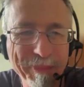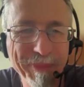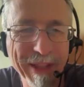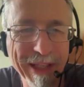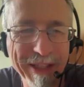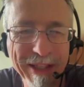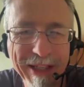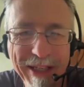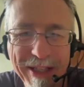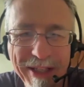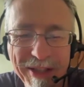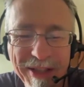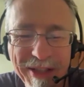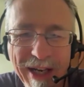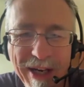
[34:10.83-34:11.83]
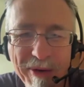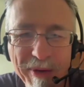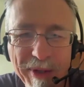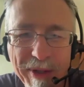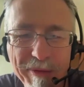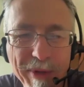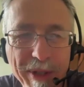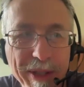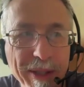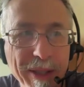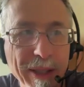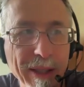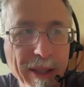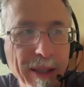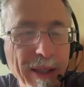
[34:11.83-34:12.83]
It is inherently
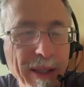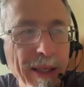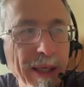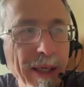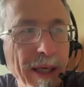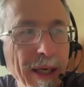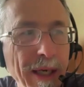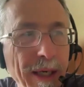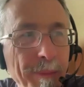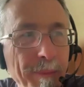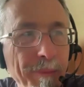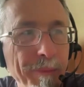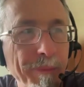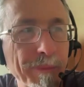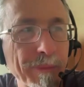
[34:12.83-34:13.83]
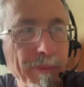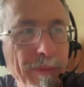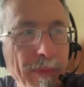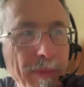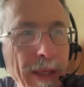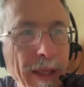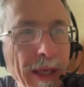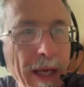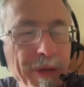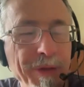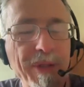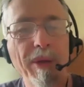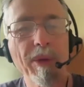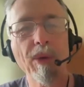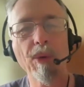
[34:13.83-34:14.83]
risky, and
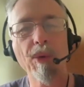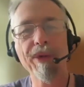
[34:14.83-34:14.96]
so all